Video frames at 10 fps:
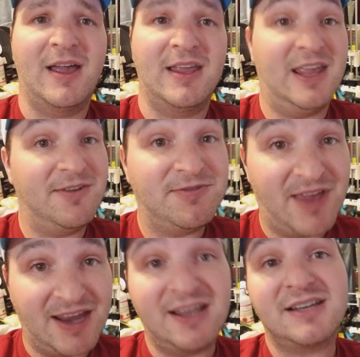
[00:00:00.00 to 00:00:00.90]
if
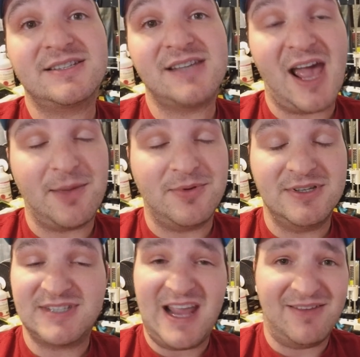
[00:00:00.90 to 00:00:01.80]
FanX is happening,
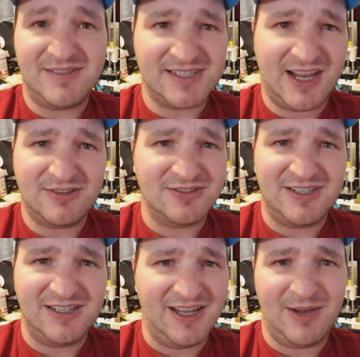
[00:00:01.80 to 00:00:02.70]
they haven't scheduled
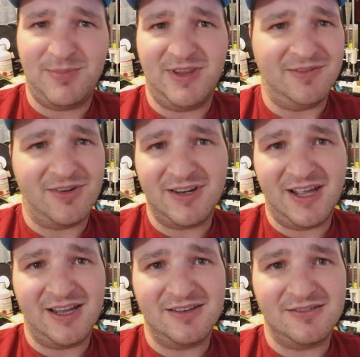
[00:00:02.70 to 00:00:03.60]
it yet, but they've already
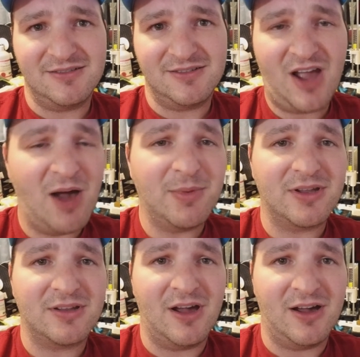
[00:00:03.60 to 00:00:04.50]
got
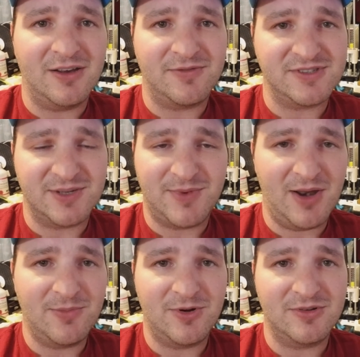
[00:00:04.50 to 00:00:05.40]
Comic-Con for
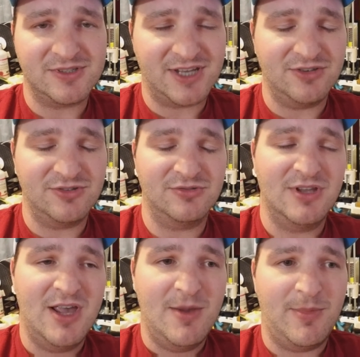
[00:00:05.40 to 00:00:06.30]
September scheduled,
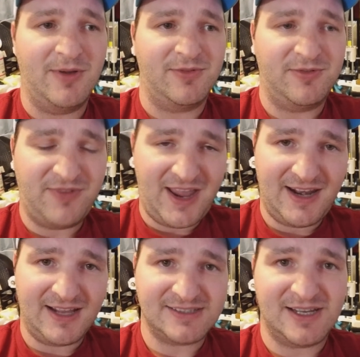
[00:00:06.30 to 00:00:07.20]
but for
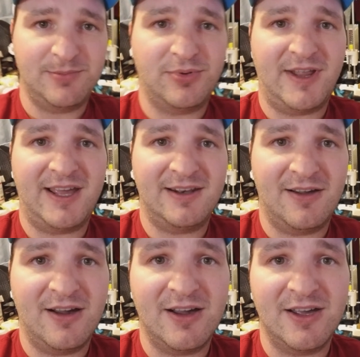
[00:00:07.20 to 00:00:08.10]
FanX, I plan
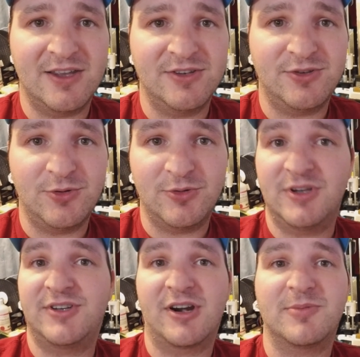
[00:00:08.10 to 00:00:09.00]
on doing a
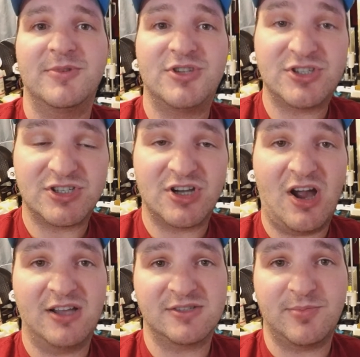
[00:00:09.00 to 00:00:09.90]
Dark Magician
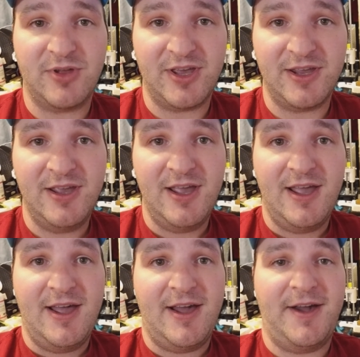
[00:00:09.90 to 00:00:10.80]
cosplay.
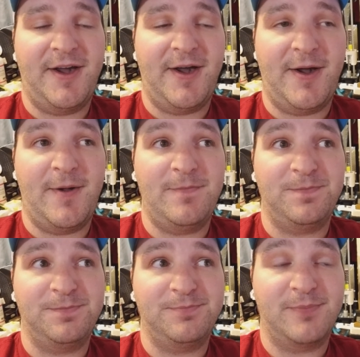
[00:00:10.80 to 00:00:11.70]
I'm
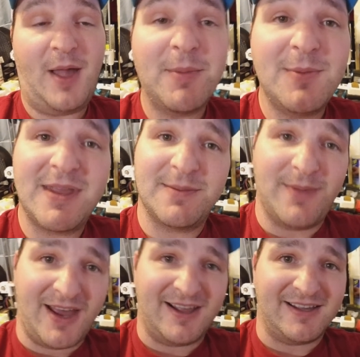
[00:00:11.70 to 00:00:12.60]
gonna make it
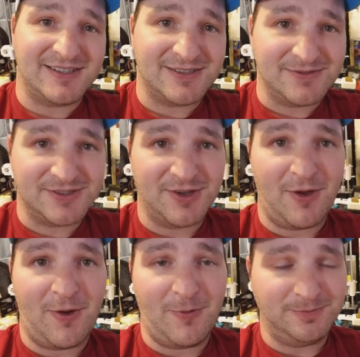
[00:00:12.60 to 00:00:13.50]
badass,
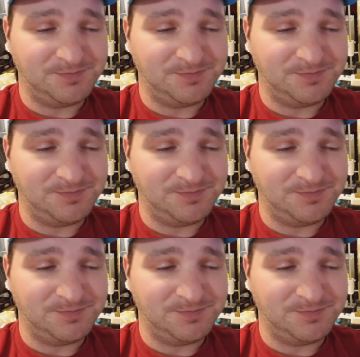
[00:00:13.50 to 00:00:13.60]
so